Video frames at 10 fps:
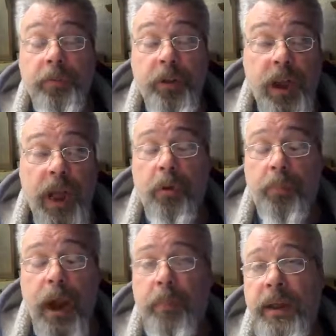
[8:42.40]
the guy will
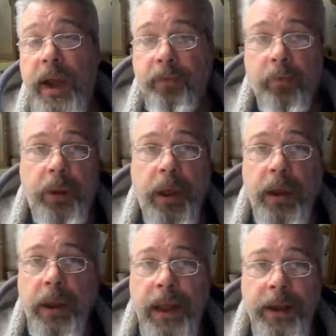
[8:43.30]
probably have to
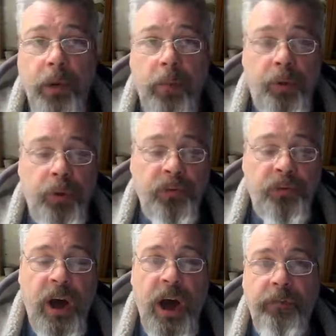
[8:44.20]
pay anywhere between
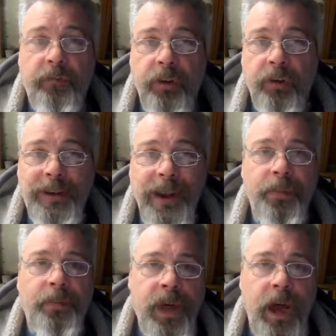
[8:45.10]
$5,000 to
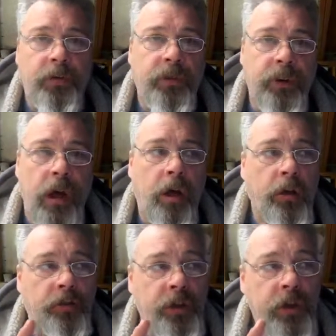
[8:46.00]

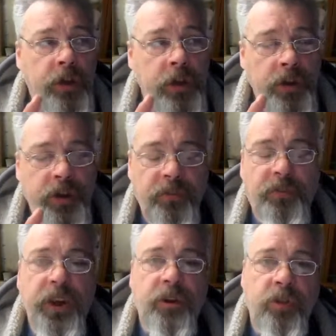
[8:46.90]
$10,000 to
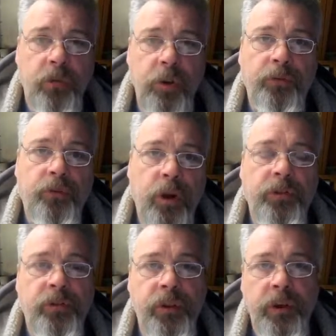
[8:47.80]
fix the roof
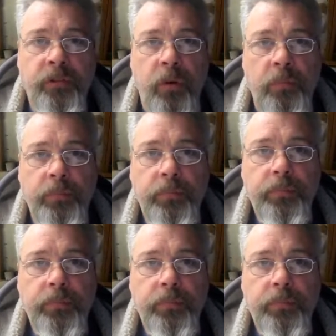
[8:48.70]
trusses in his home.